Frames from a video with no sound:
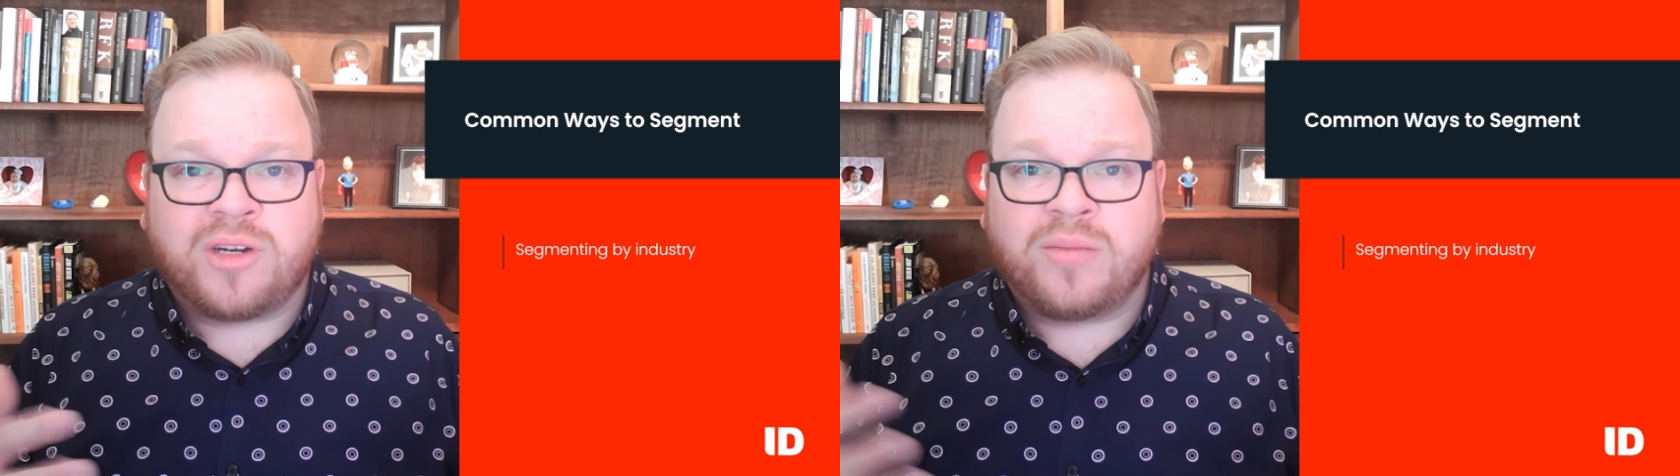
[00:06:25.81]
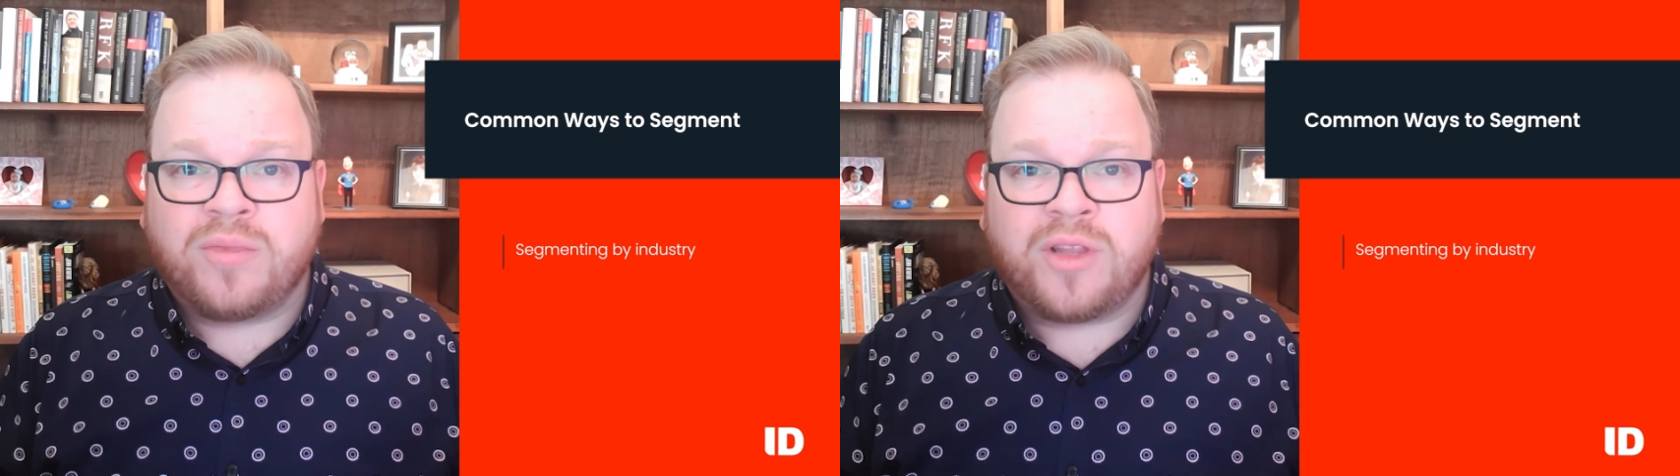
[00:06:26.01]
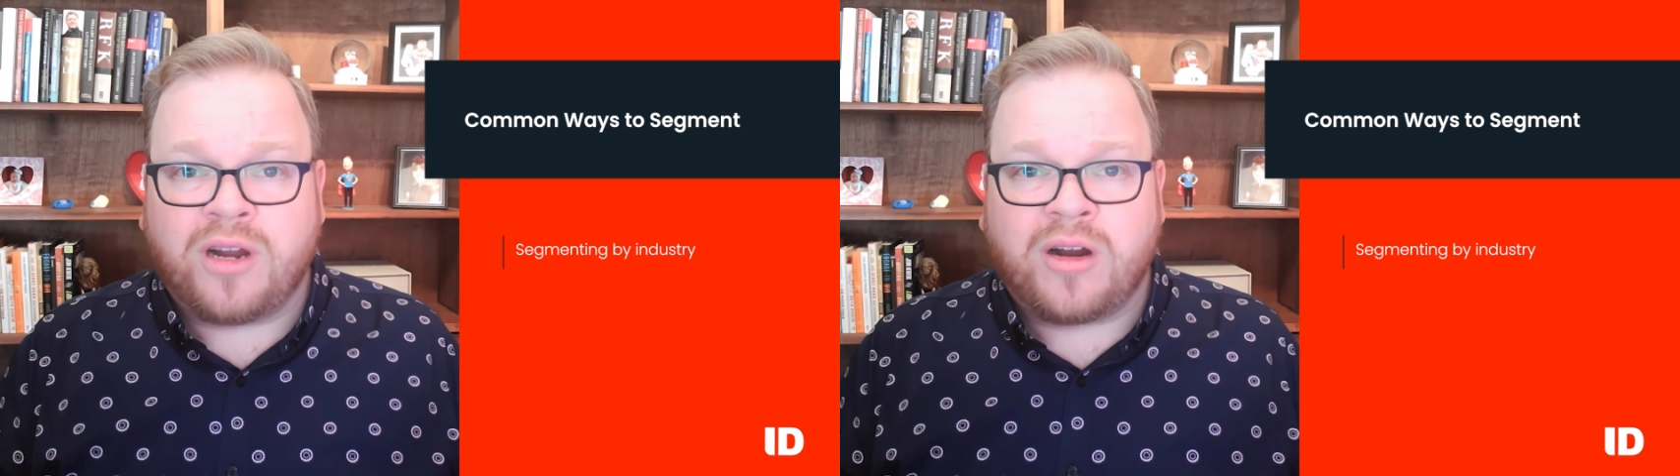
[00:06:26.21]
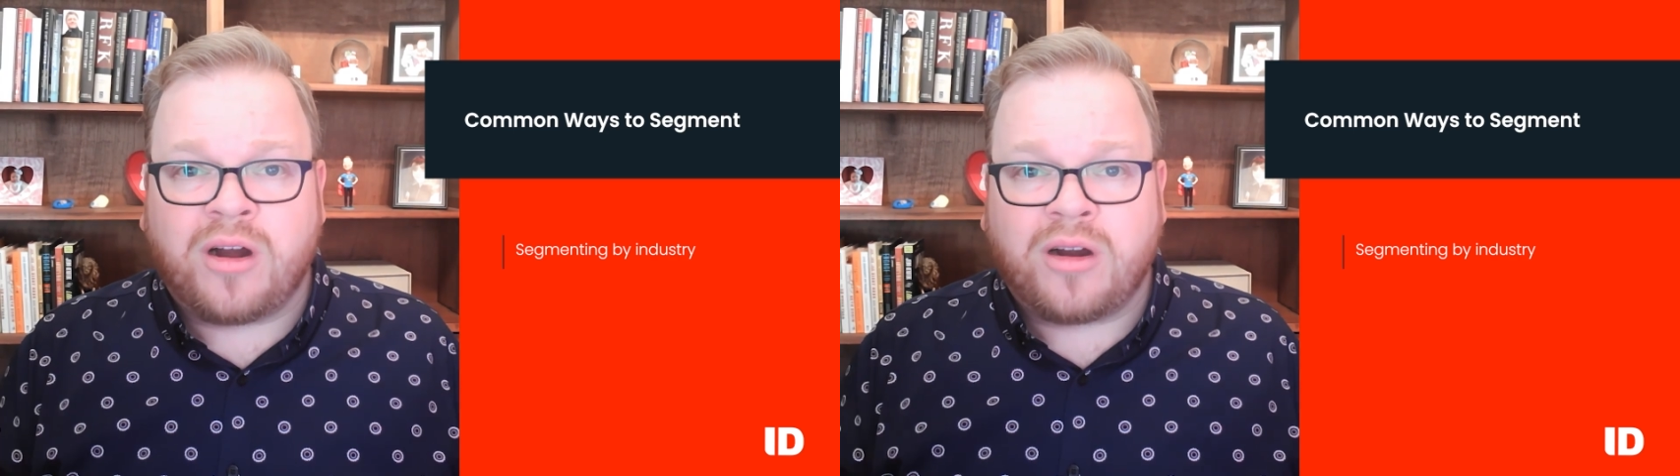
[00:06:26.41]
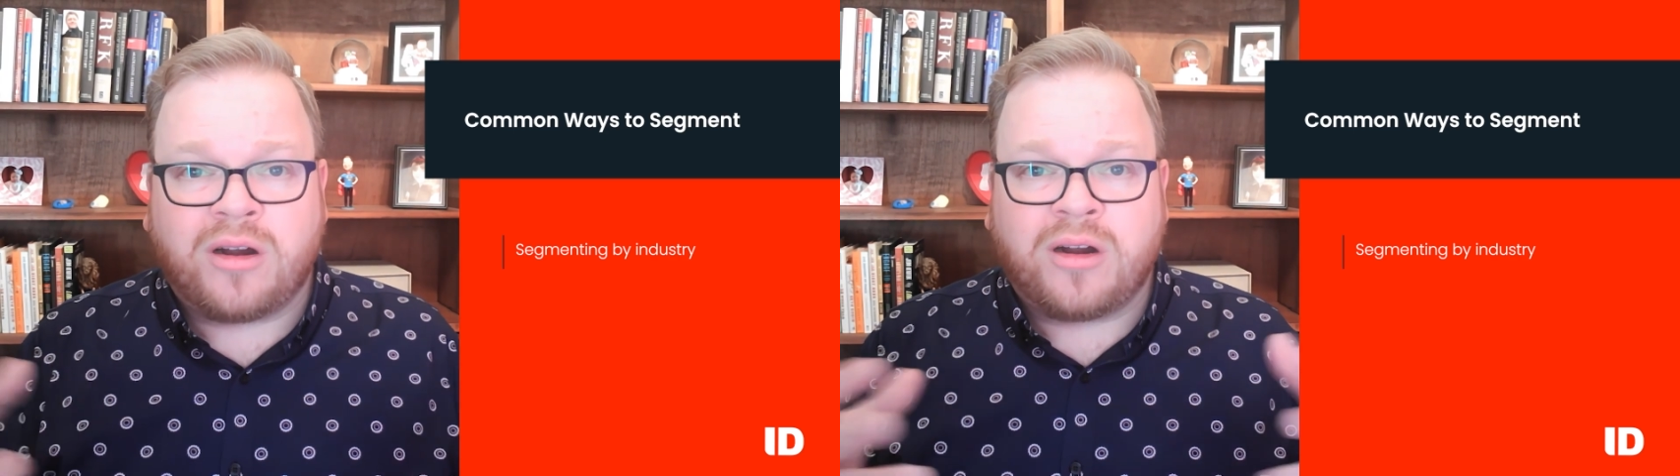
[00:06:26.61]
there
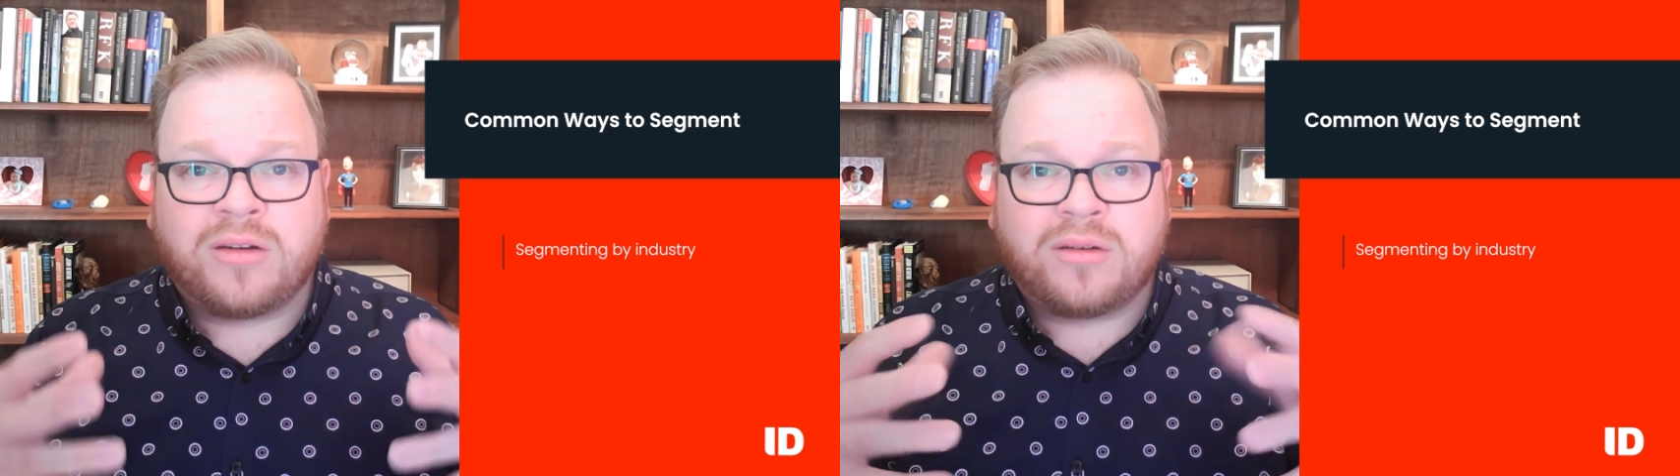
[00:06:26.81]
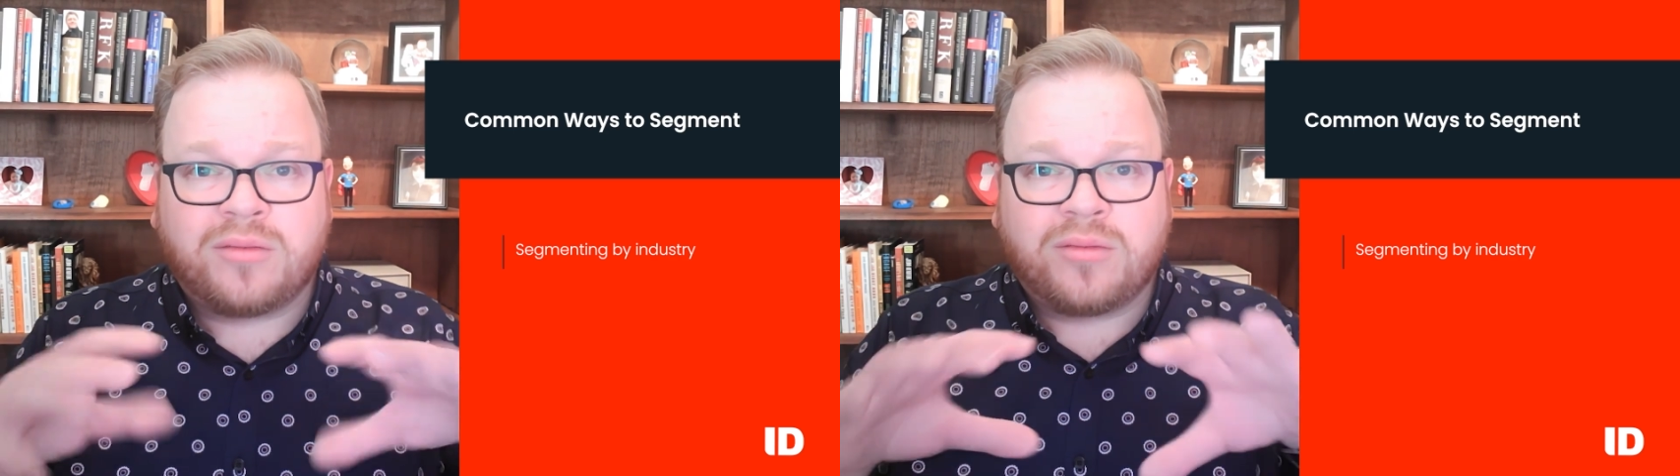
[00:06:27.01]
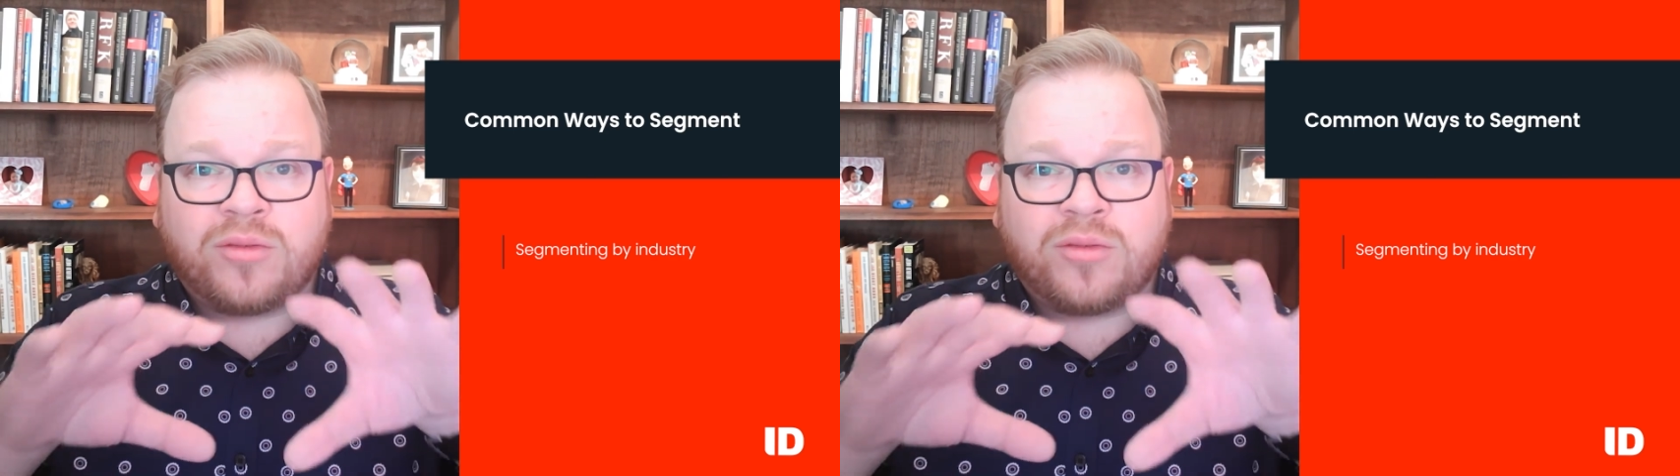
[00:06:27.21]
are